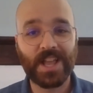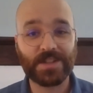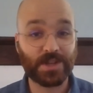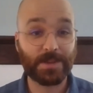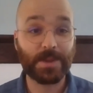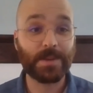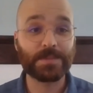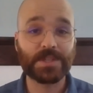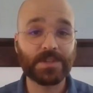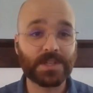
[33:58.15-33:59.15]
And so
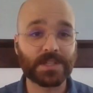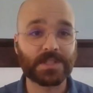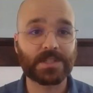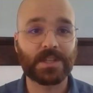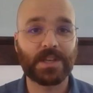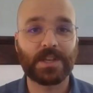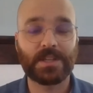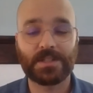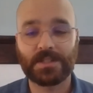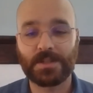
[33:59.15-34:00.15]
I'm curious,
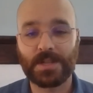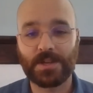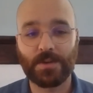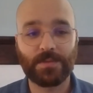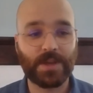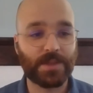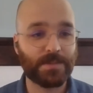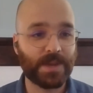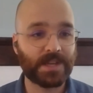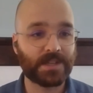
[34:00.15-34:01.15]
Father
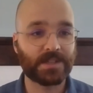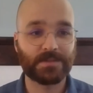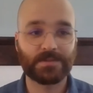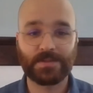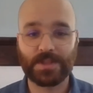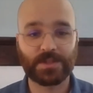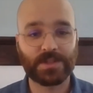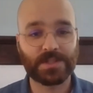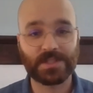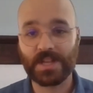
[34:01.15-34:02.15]
Mike, Father
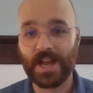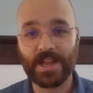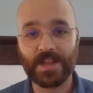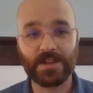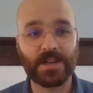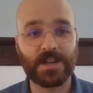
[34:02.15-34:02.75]
Chris, Ty,